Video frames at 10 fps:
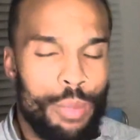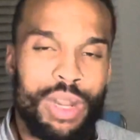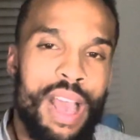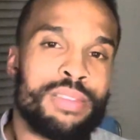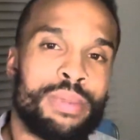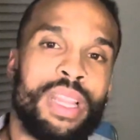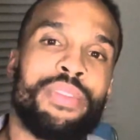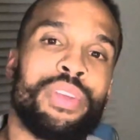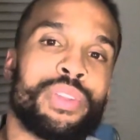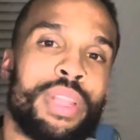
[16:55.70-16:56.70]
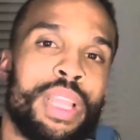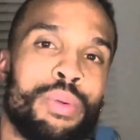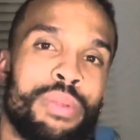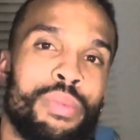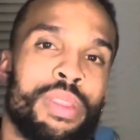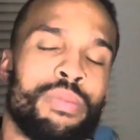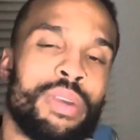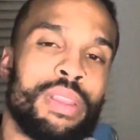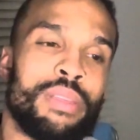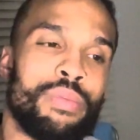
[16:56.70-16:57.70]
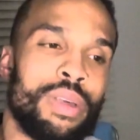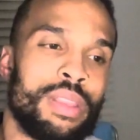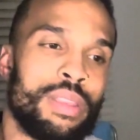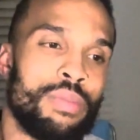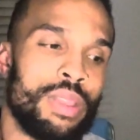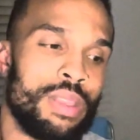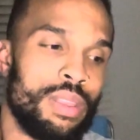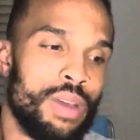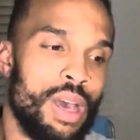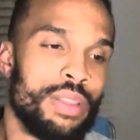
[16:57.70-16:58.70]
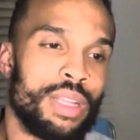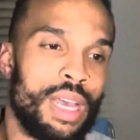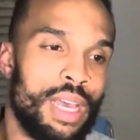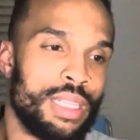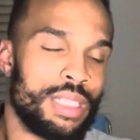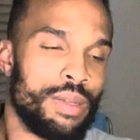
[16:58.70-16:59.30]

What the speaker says: have some interviews on here with other guys